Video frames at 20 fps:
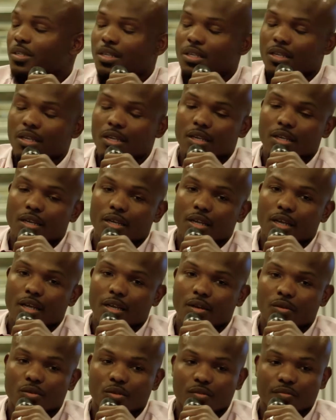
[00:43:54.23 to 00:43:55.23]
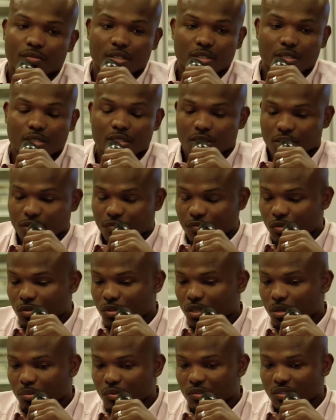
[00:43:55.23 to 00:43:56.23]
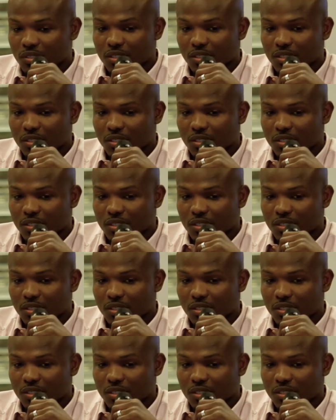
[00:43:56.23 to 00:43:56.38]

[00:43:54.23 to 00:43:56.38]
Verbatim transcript: And, and I don't know if there, there's a few couples